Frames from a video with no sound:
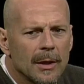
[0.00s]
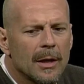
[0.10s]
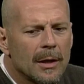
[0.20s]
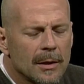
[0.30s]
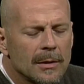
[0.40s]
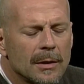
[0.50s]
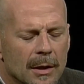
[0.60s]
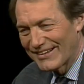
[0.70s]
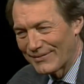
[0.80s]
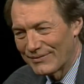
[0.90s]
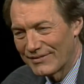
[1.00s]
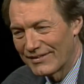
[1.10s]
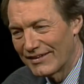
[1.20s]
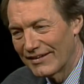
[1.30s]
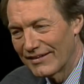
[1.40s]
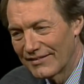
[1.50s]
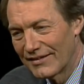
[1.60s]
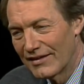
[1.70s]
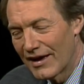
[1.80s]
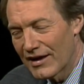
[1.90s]
I got, you a, got a job. Got a job.
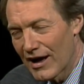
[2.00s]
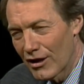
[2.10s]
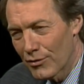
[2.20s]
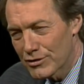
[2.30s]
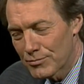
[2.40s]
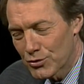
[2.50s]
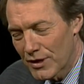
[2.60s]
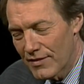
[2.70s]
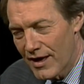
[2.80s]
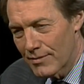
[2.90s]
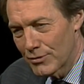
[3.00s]
Yeah. And how long was it between that and